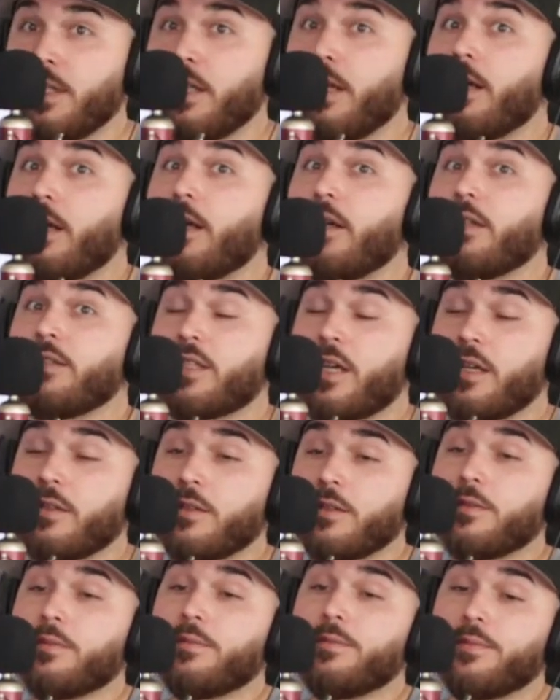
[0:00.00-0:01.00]
Yeah,
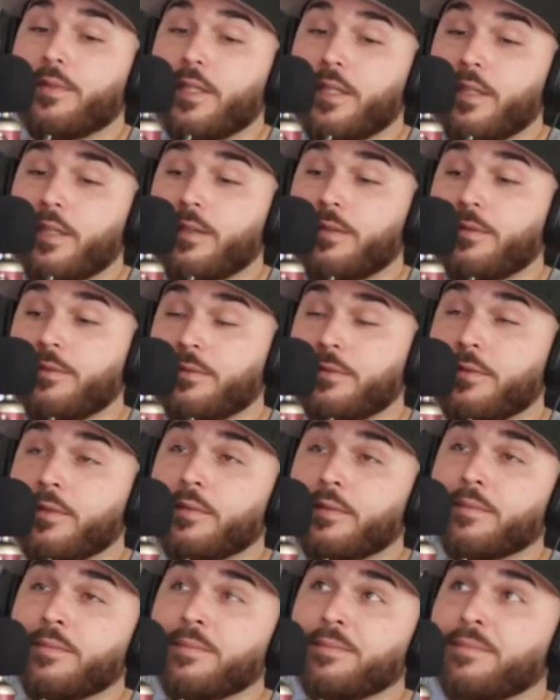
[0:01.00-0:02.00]
exactly. You know I mean, it's yeah. like
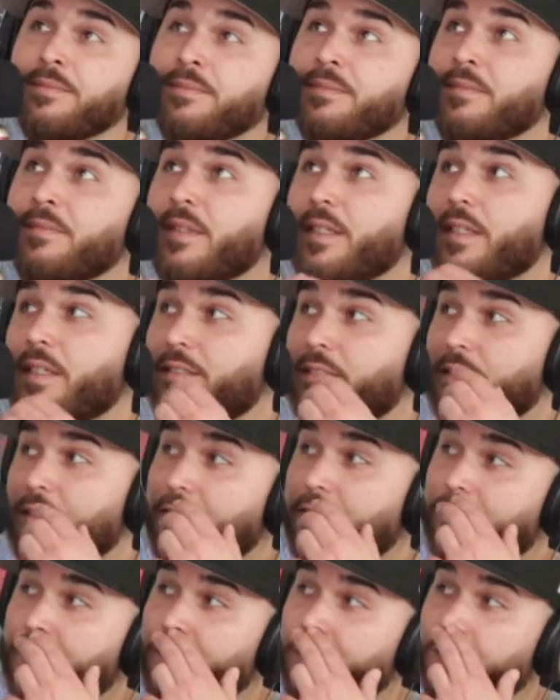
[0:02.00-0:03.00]
it's
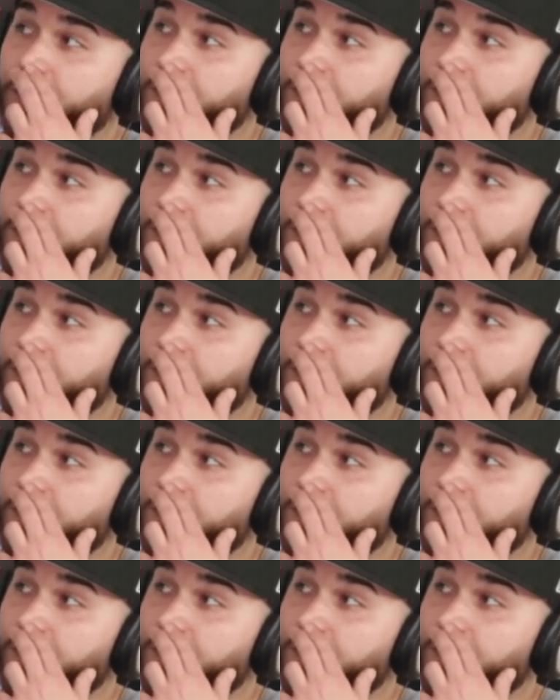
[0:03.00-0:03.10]
it's a